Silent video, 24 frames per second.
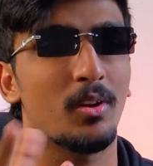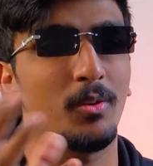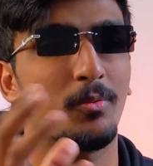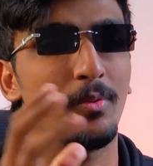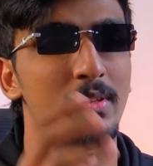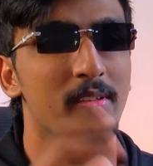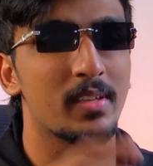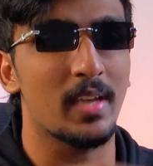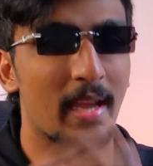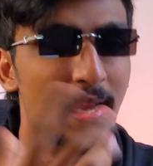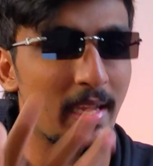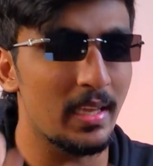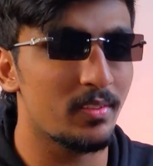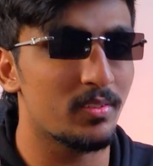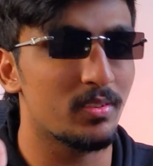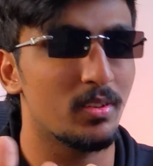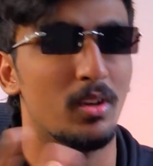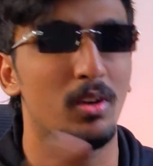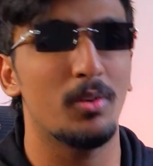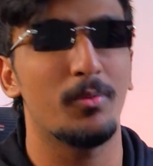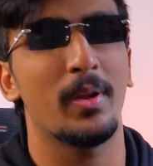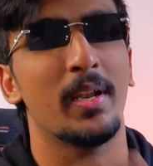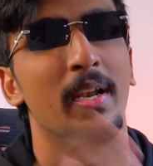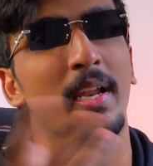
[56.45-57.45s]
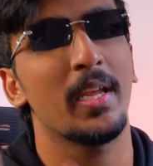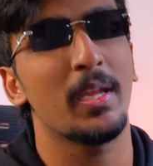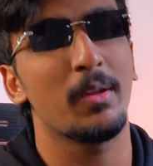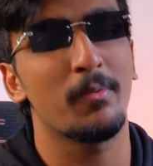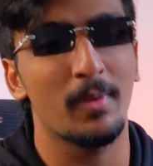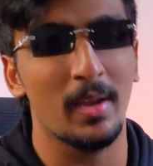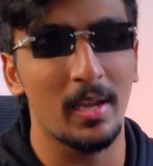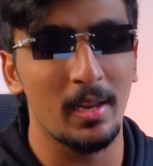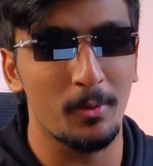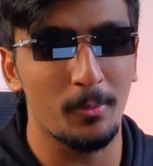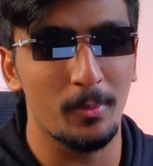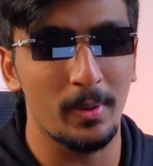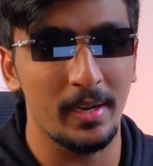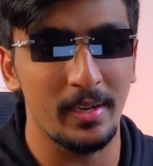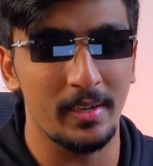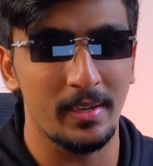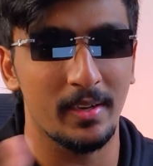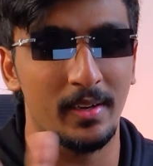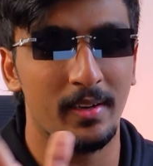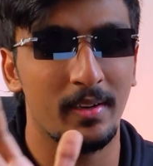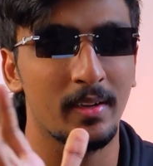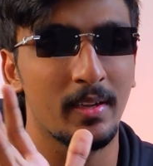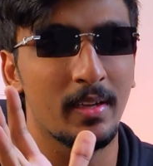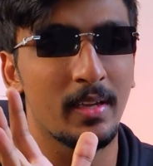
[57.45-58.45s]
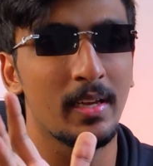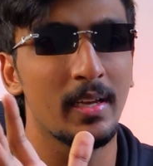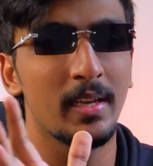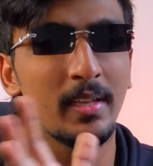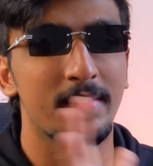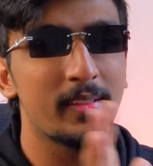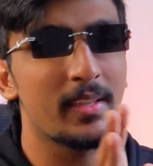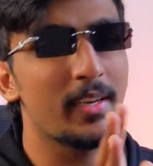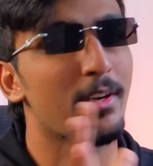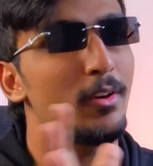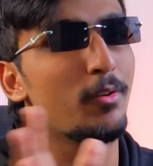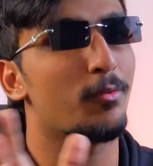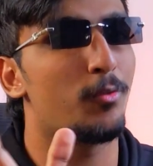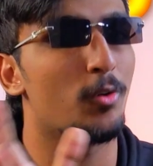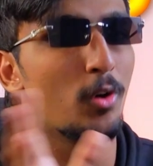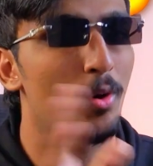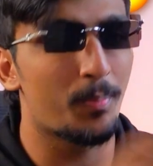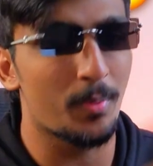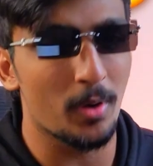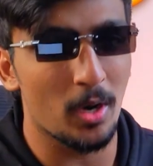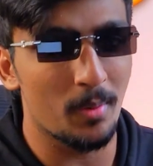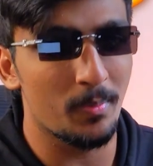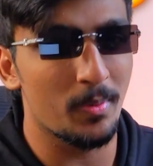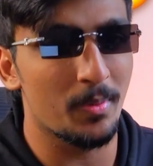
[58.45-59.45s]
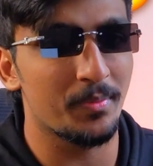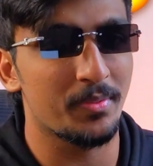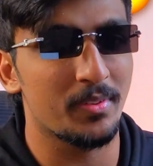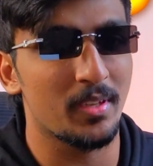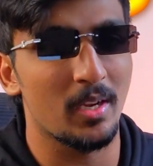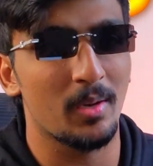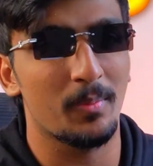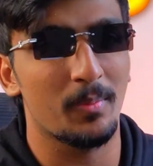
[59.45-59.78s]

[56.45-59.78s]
or which I saw when I evaluated 3 to 4 problem